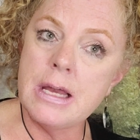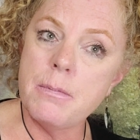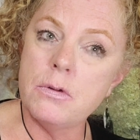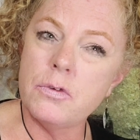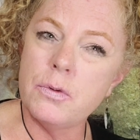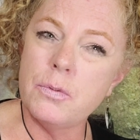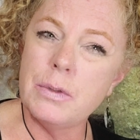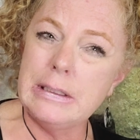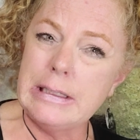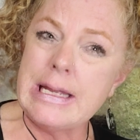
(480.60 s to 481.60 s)
able to
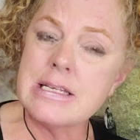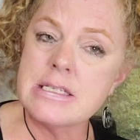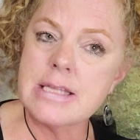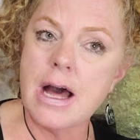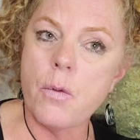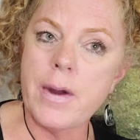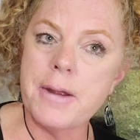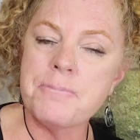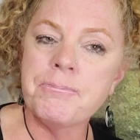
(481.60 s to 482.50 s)
release that way.